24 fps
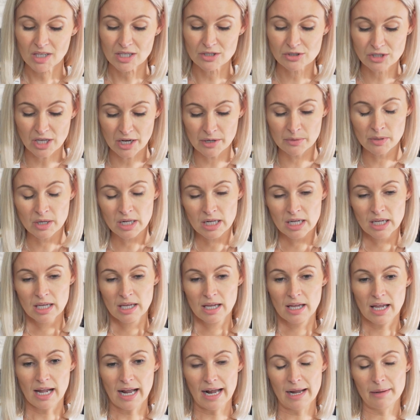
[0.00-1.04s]
So
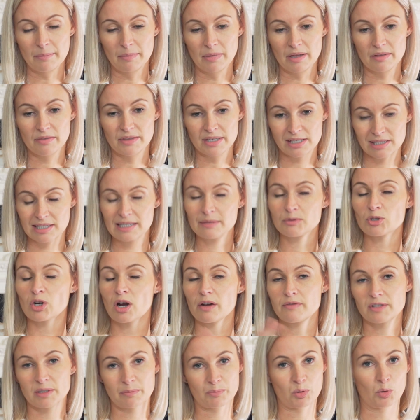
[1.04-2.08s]
the sleep
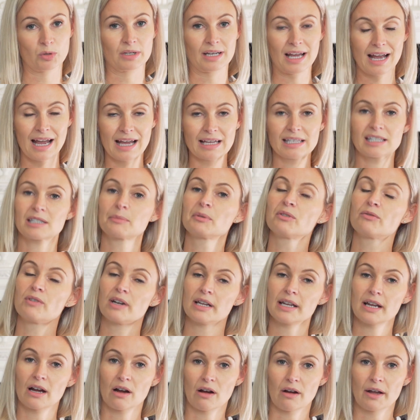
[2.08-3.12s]
drive is important. It has to be
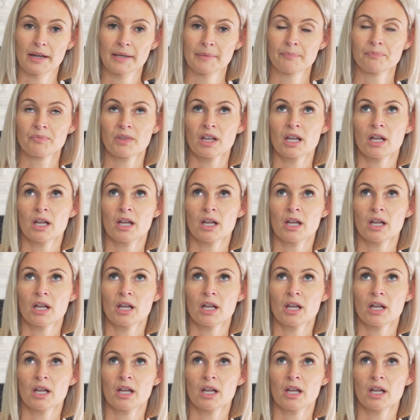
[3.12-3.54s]
really high.